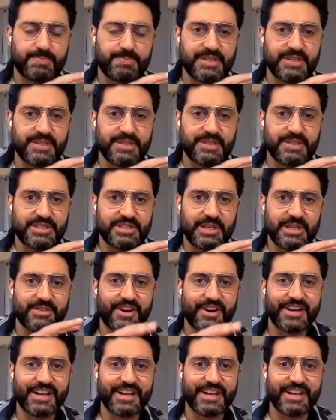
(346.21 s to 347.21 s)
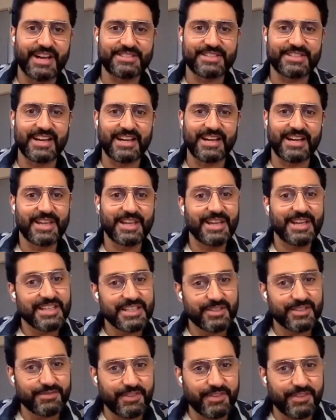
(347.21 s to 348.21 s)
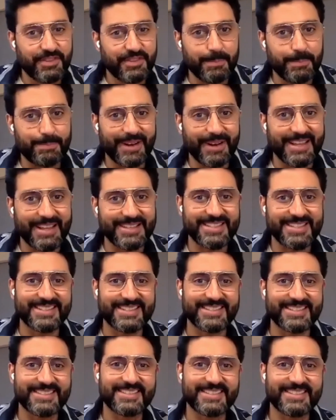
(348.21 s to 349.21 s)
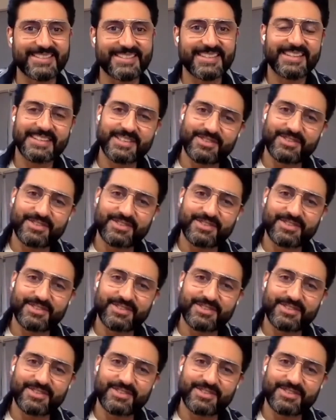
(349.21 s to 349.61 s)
He's basically a very nice guy. He's very pleasant.